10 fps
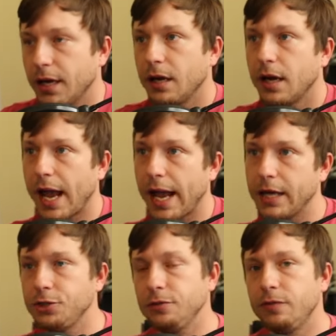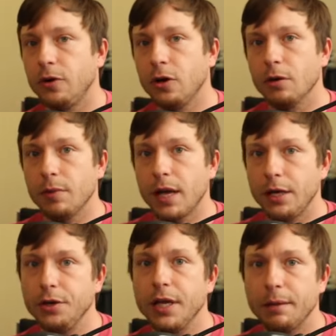As you farm and
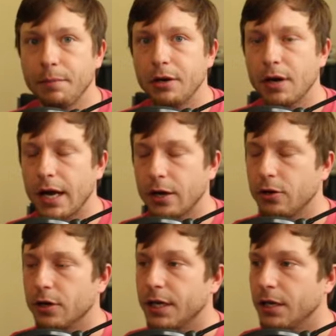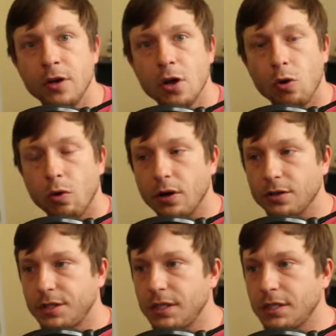you get better at cooking, or
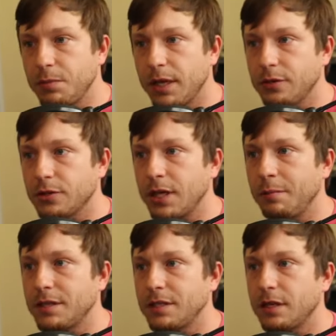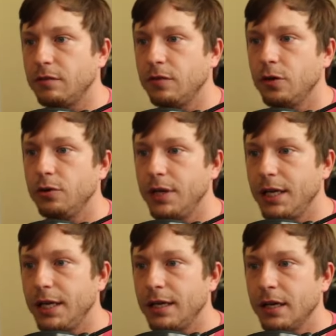assist players like myself who
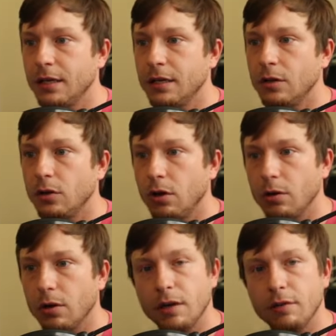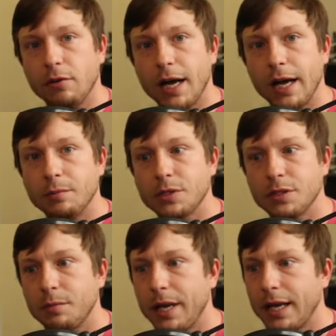need lower level items
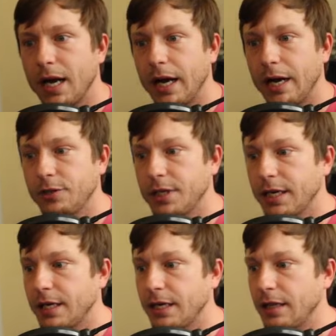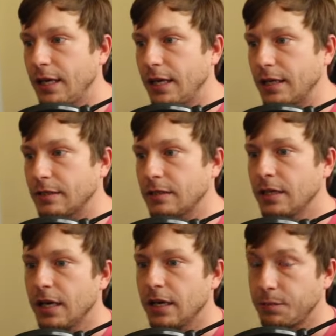to make higher ticketed things.
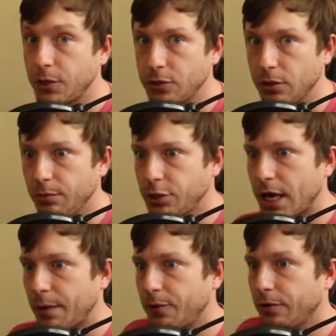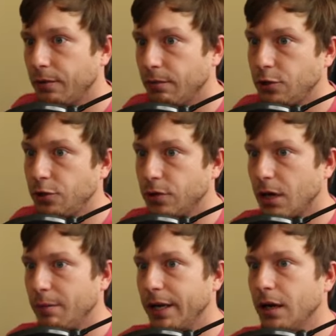Especially with Chapter 2
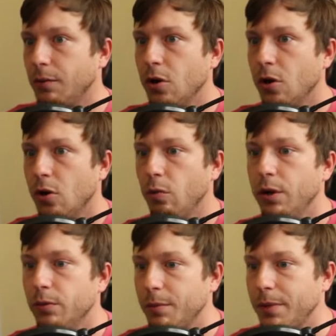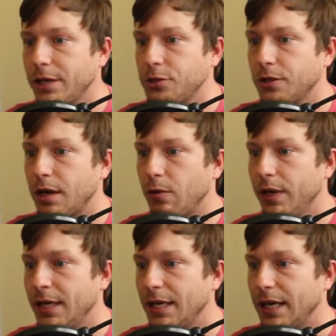coming up, we want to make sure that we
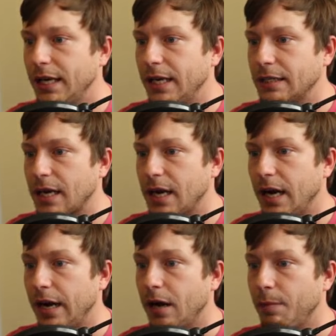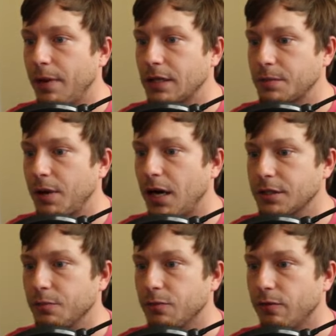can get as high up as
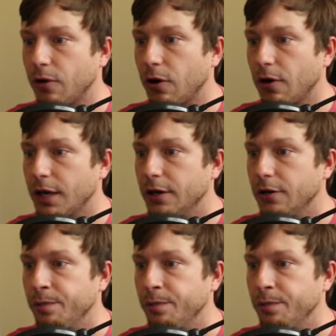possible for our guild.